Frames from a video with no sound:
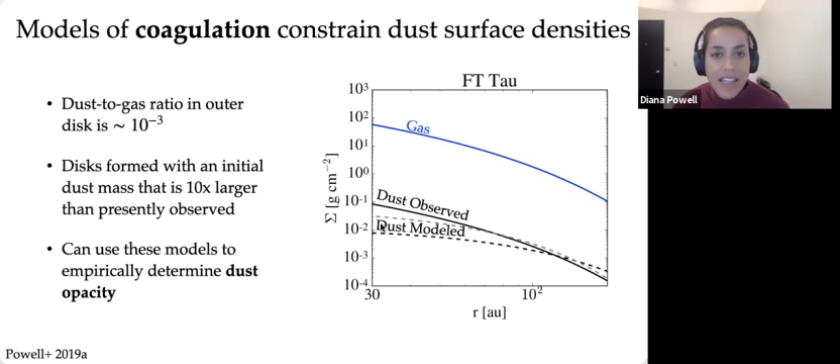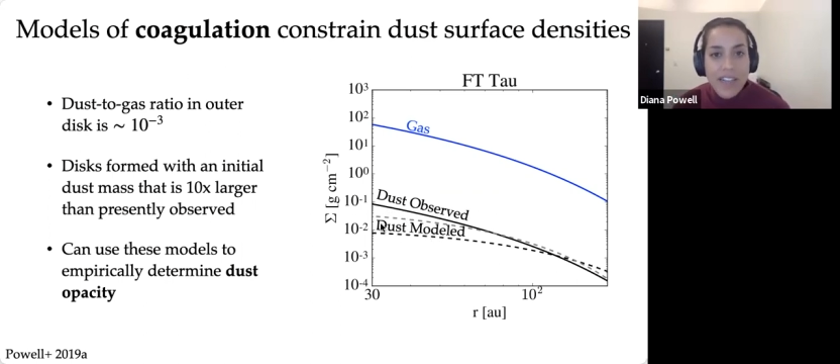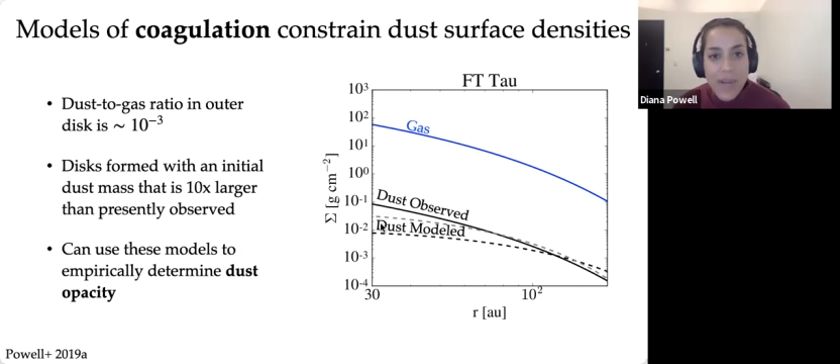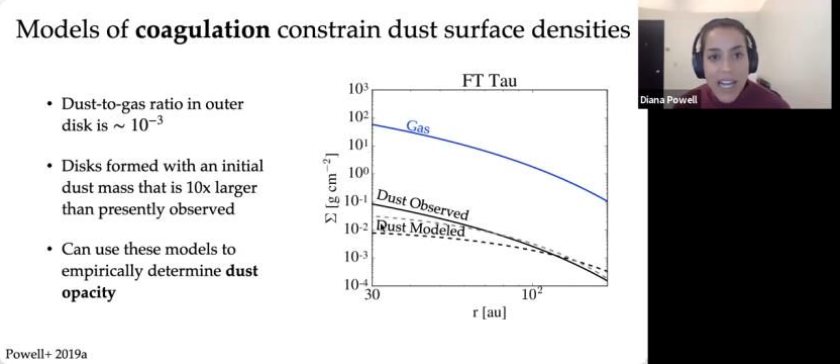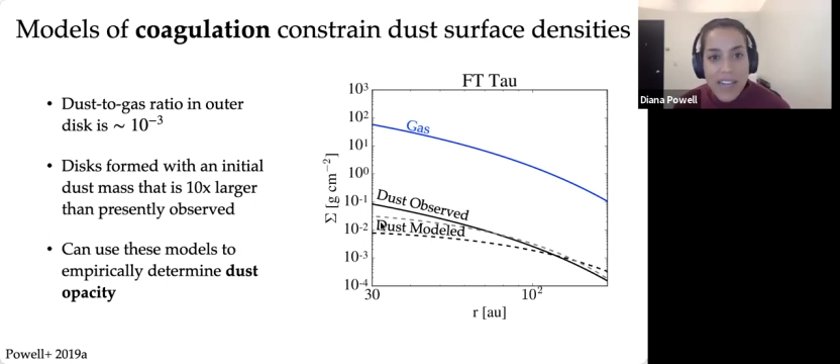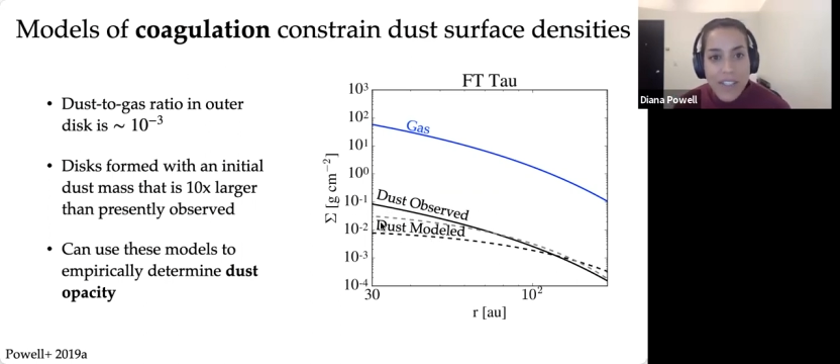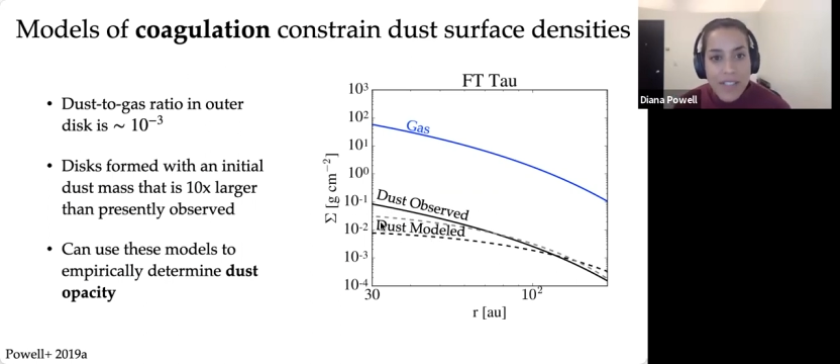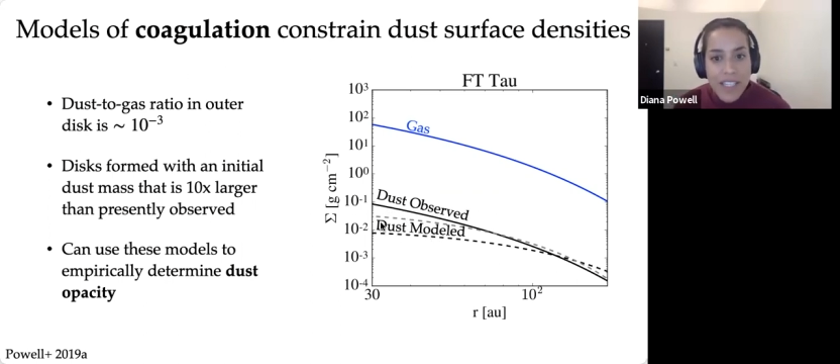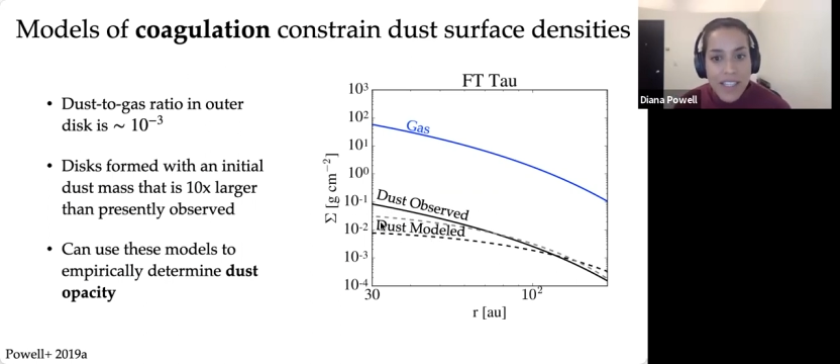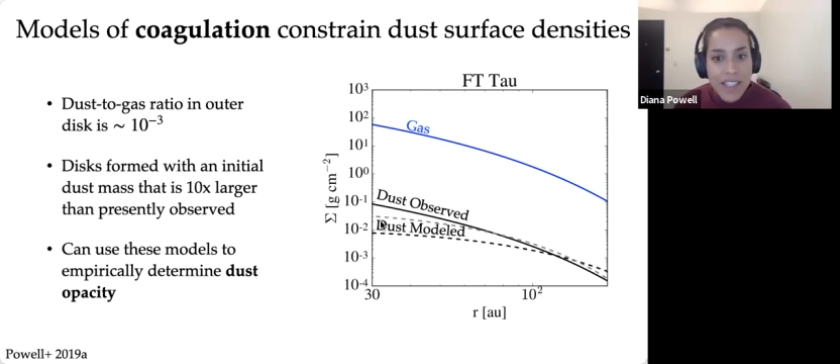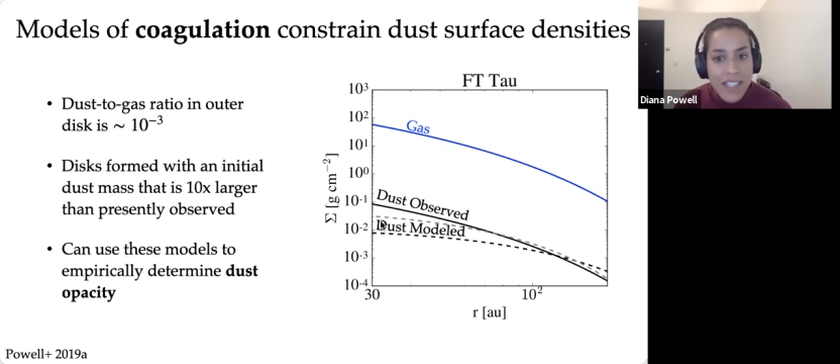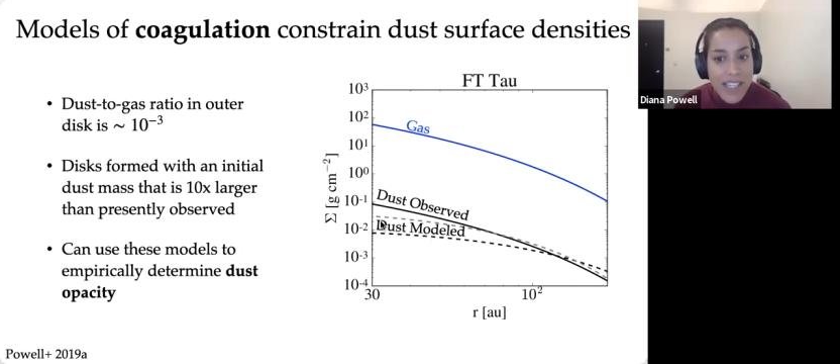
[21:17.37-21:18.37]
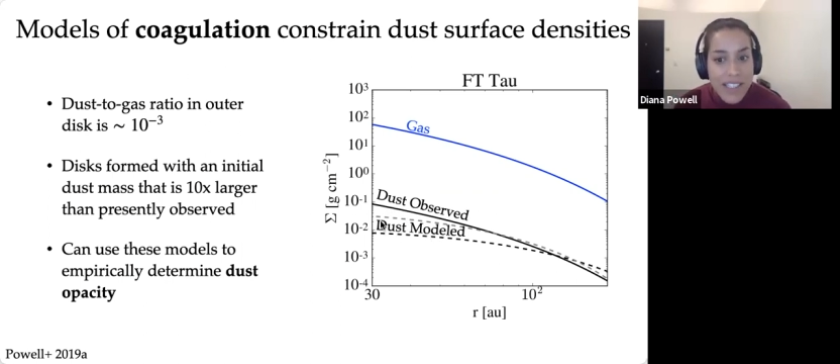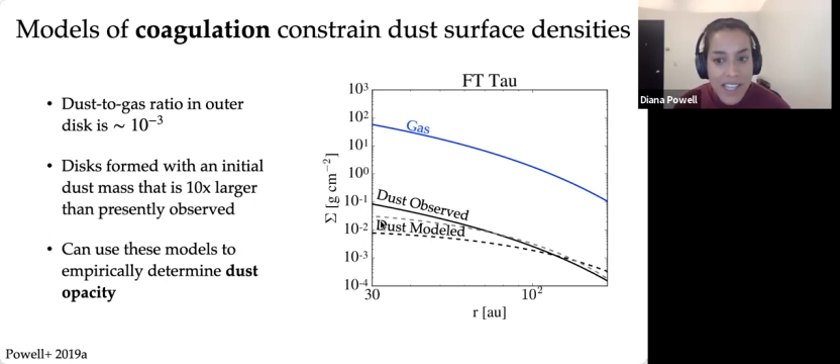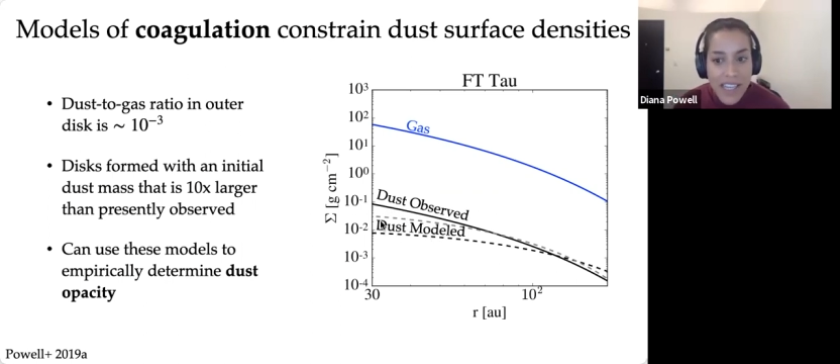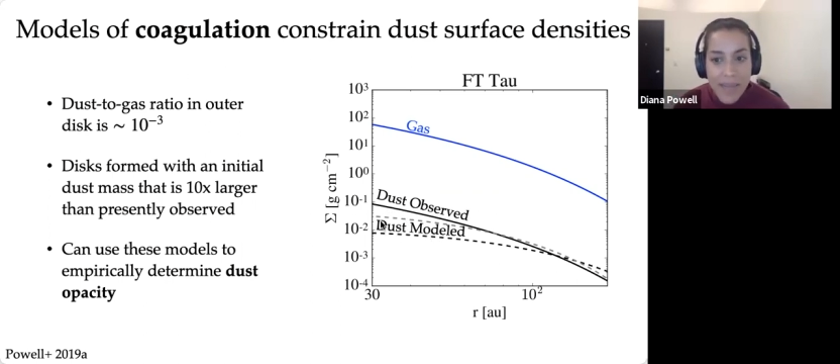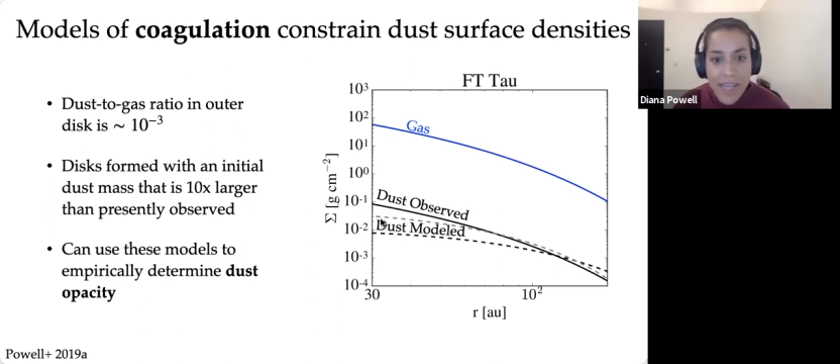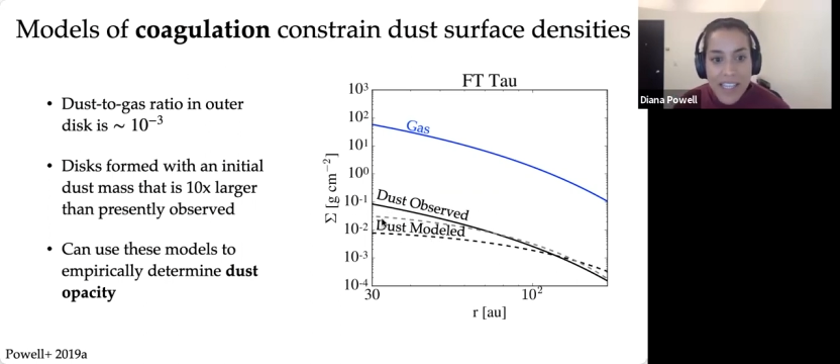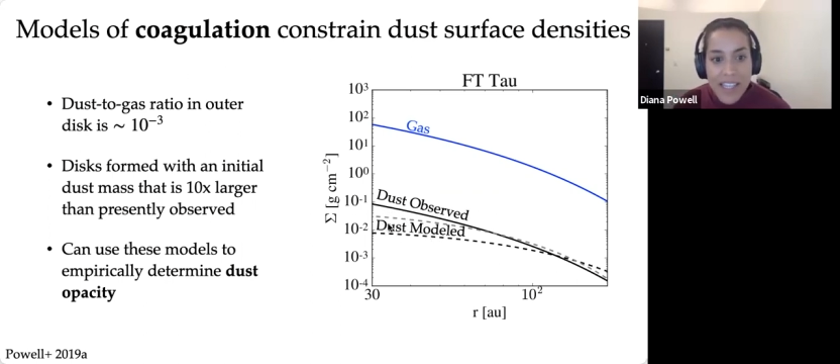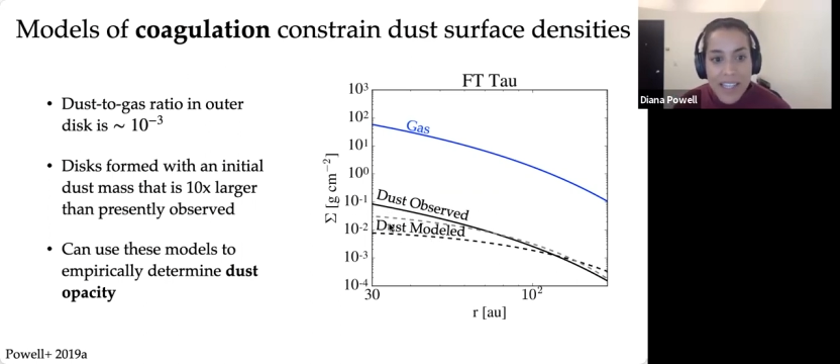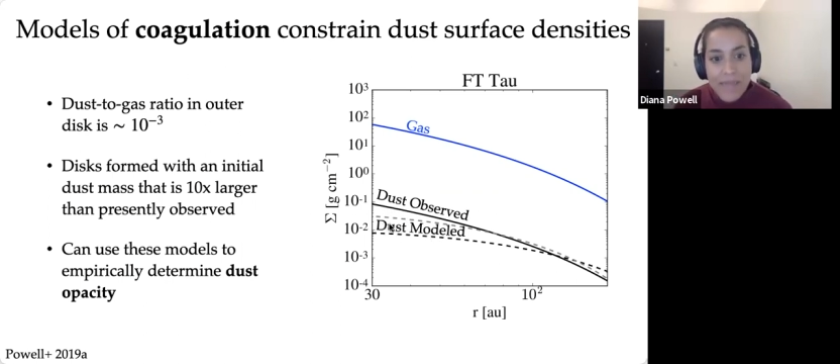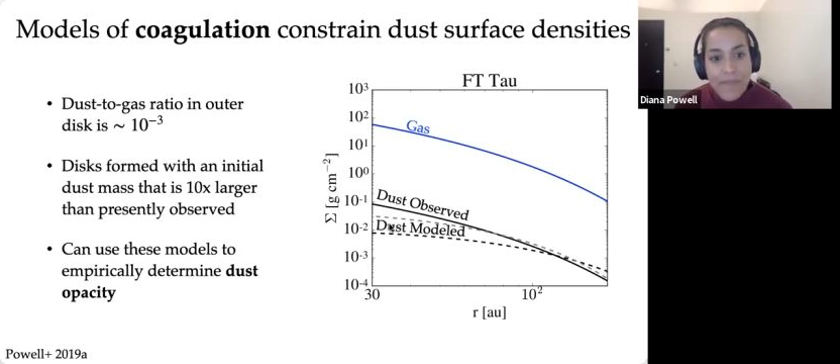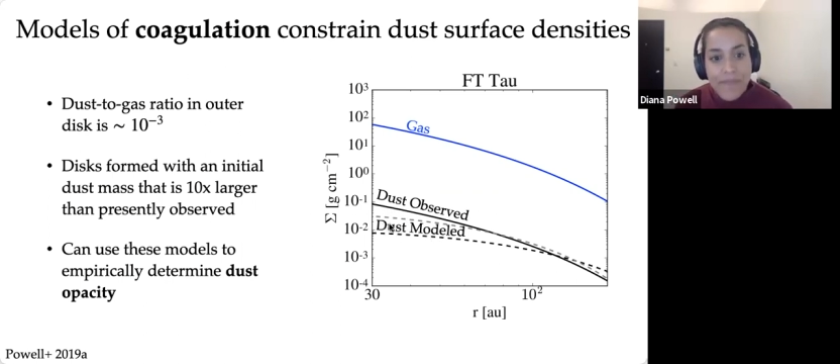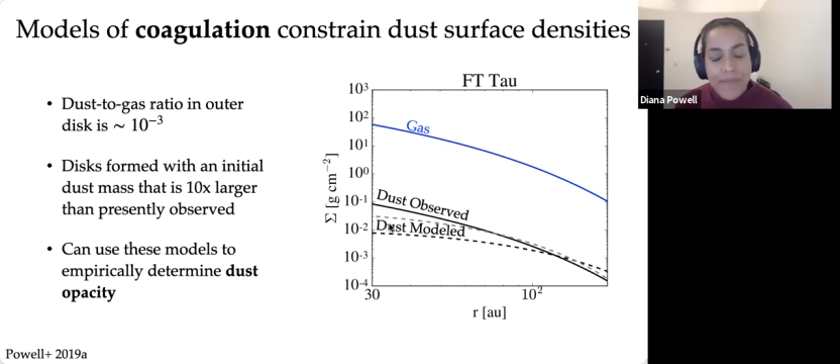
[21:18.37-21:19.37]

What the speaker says: derived using the dust line method.